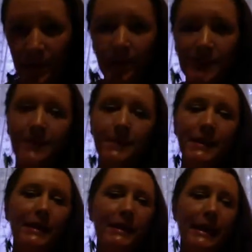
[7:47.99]
we
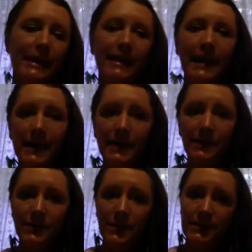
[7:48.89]
typically like the guy who
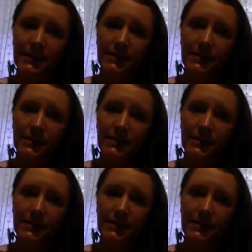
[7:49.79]
doesn't